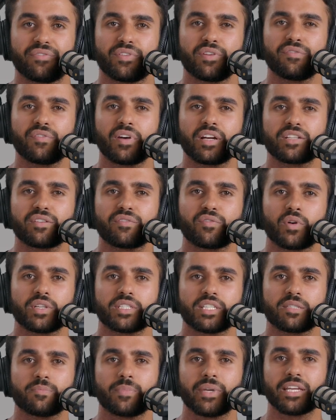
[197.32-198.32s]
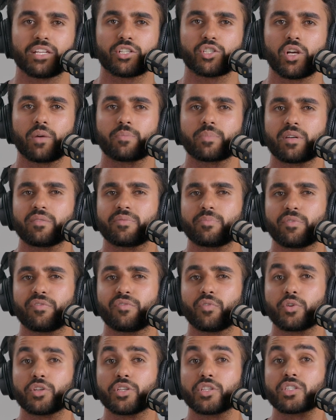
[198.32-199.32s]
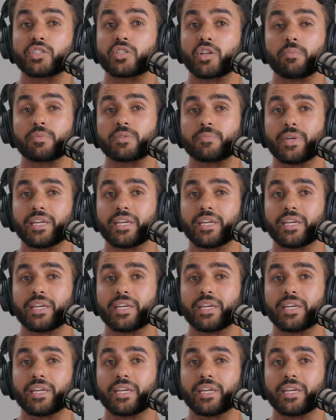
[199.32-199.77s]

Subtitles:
If you find your voice is being chopped off before you stop